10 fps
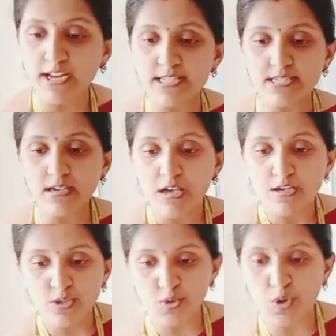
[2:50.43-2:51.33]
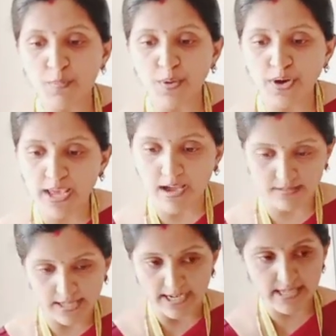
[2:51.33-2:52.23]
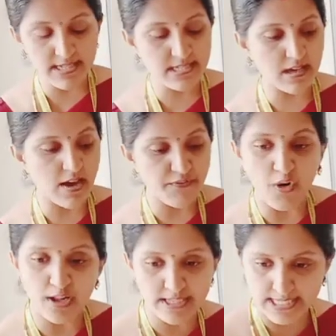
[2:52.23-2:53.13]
its pseudopodia, that is false